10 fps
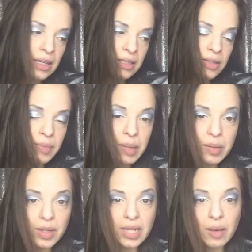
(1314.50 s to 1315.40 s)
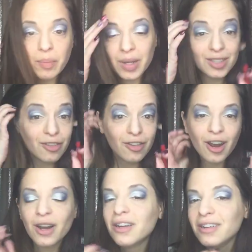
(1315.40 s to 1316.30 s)
So maybe one day. But so
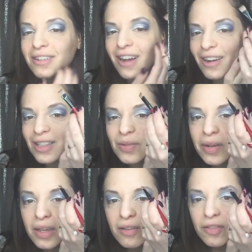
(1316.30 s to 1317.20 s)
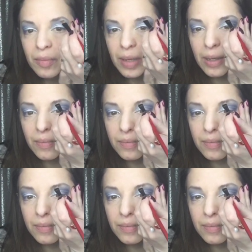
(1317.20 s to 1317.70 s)
far, garnet's working for me.